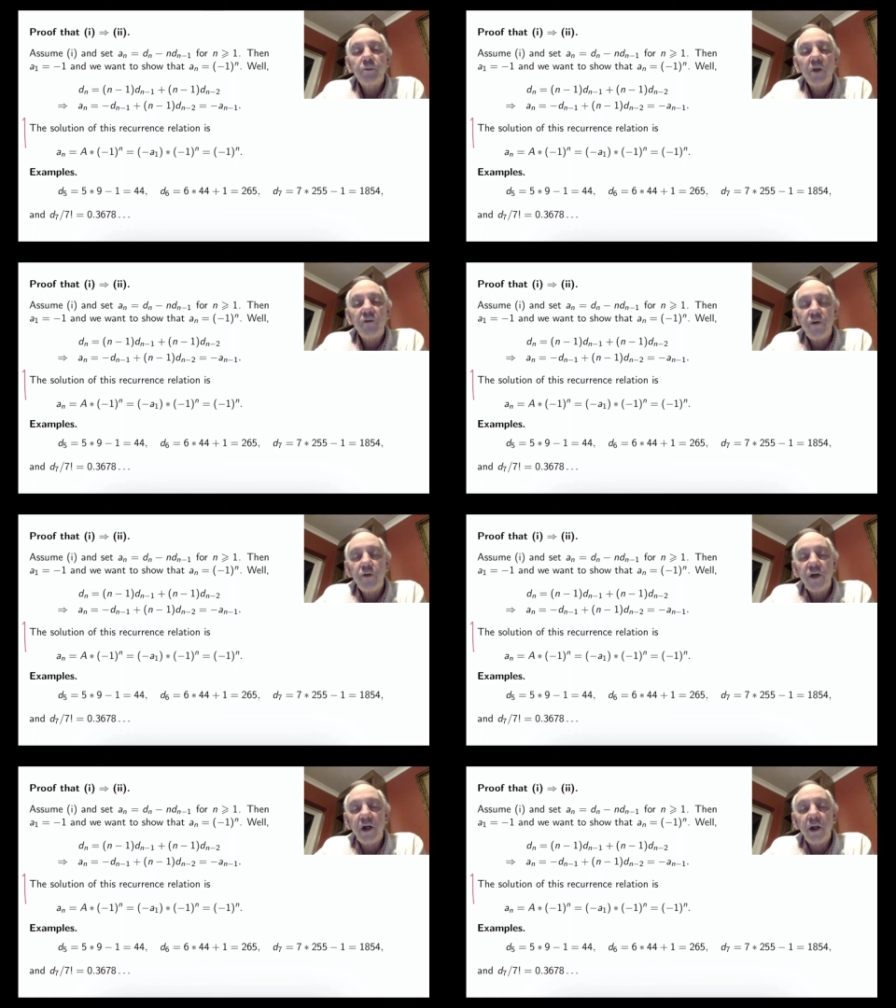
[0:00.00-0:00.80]
if you
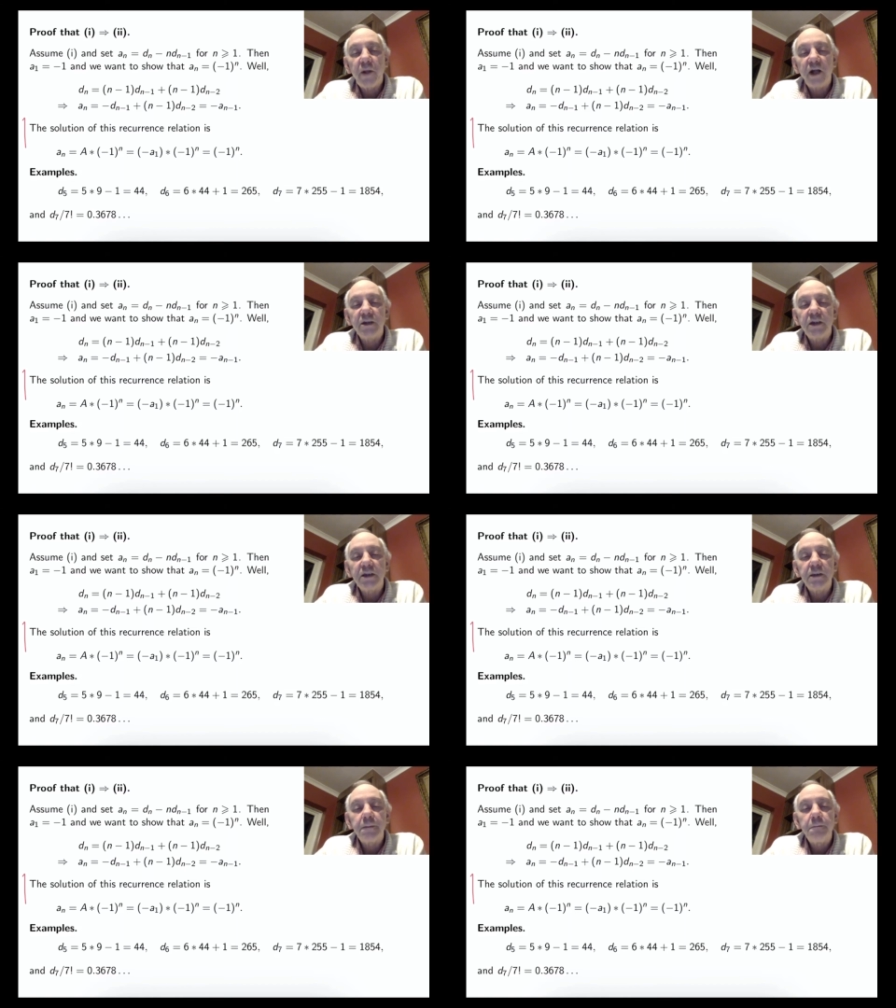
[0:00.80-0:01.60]
think about
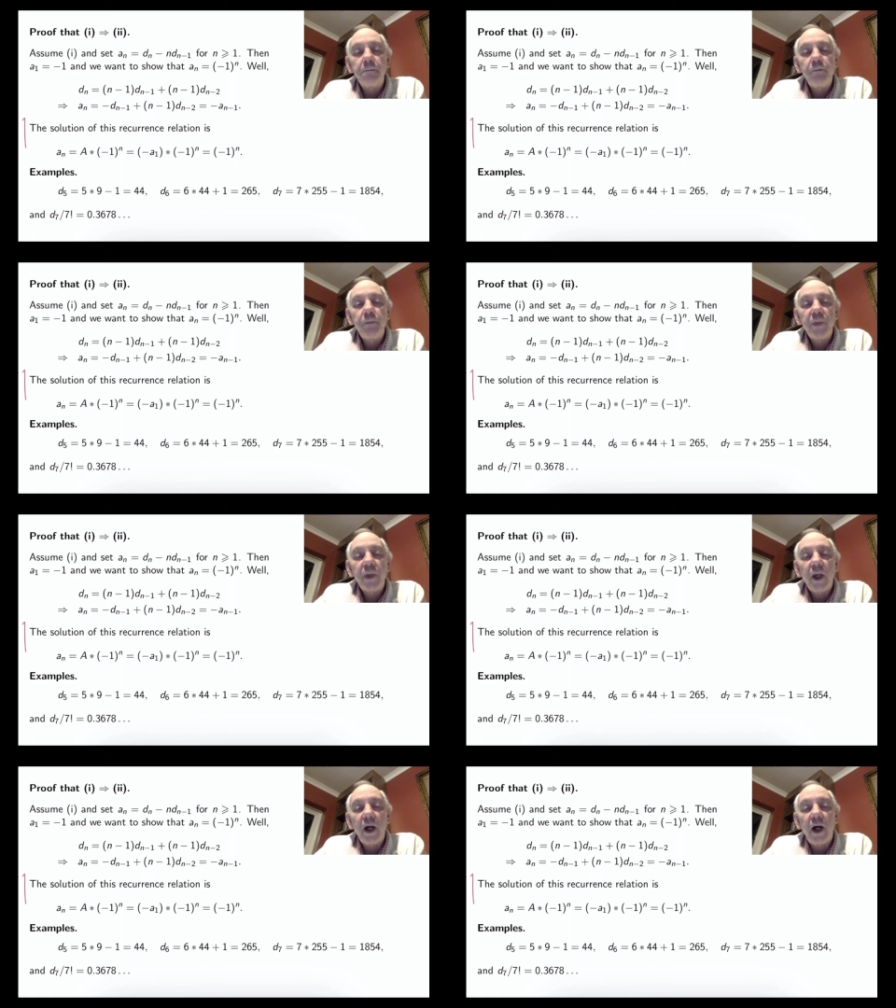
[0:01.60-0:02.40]
it.
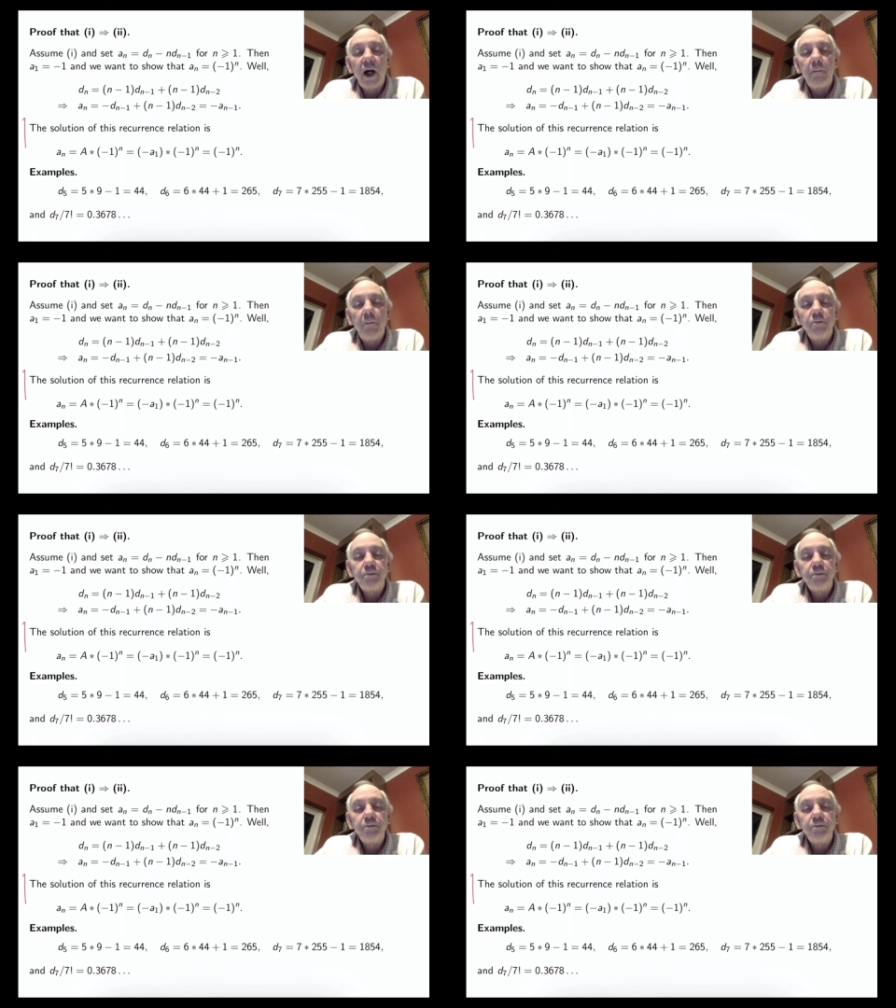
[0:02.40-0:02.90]
And